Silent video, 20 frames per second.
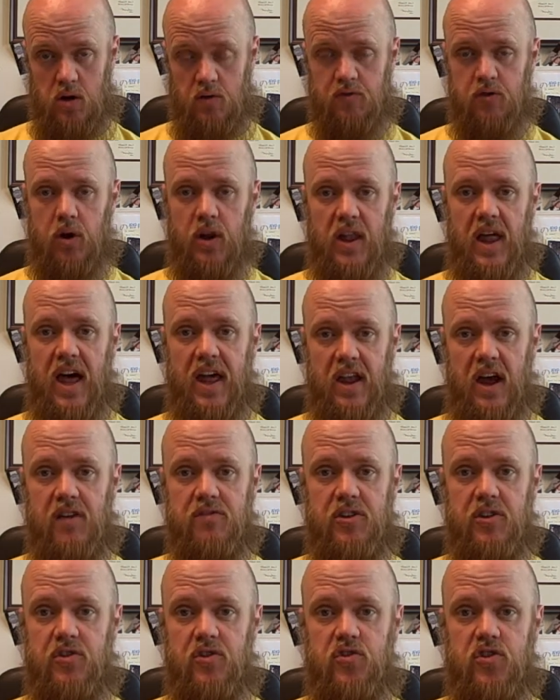for a lot of
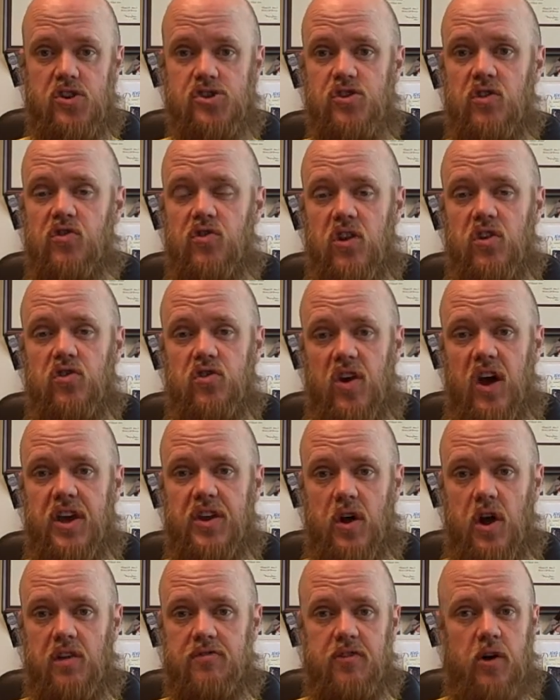the decisions he
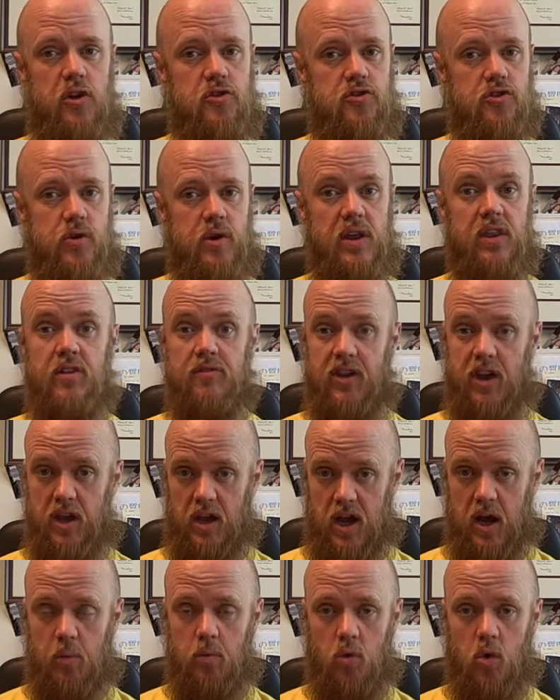signed off on during the
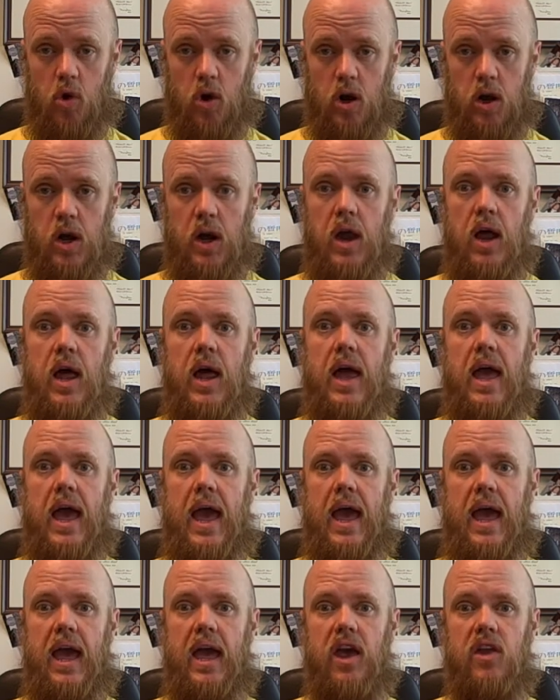Vietnam War,
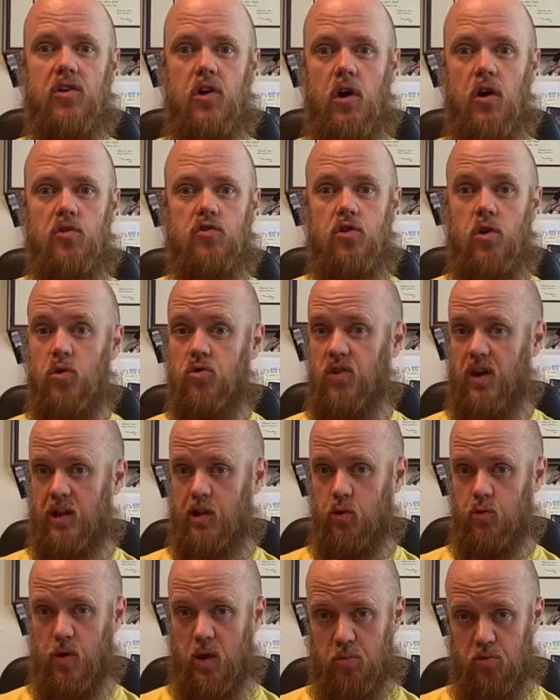and also
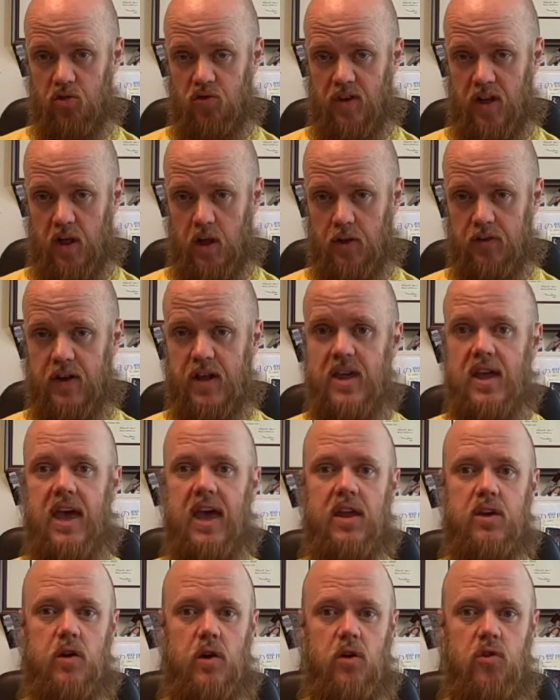Donald Rumsfeld,
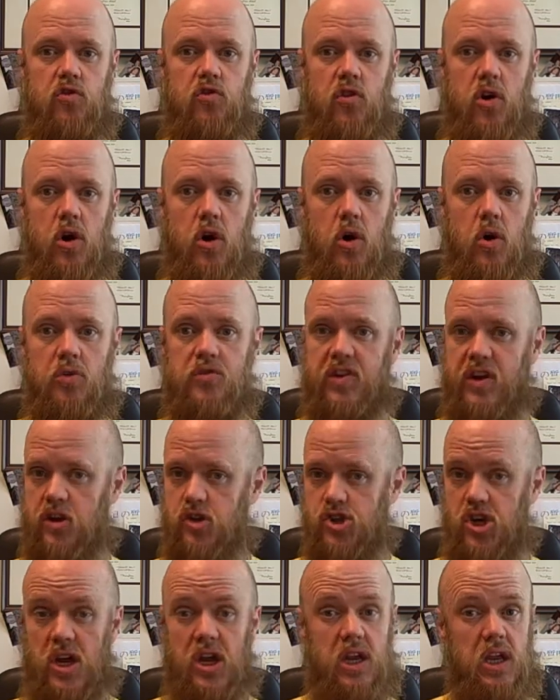and also Dick
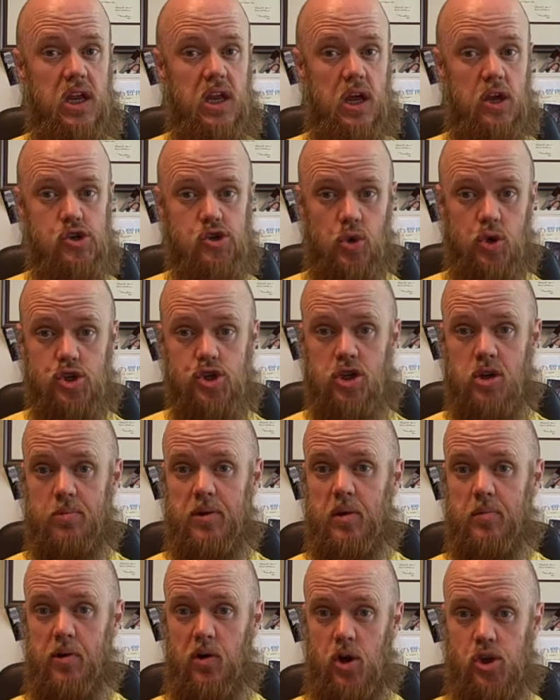Cheney and George
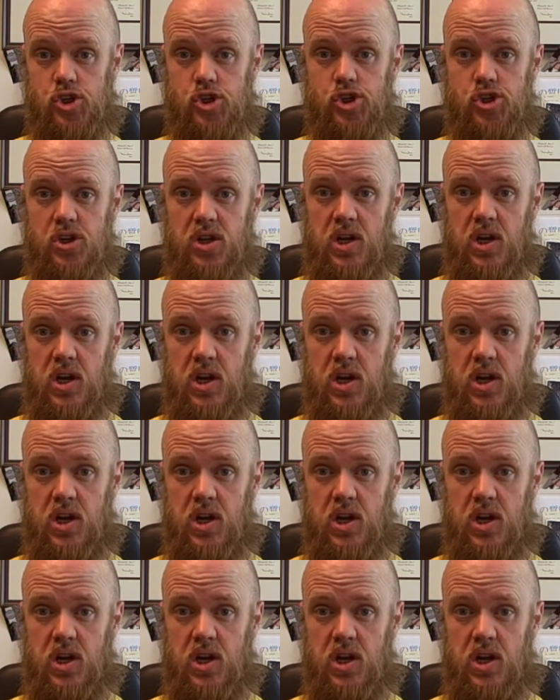W. Bush.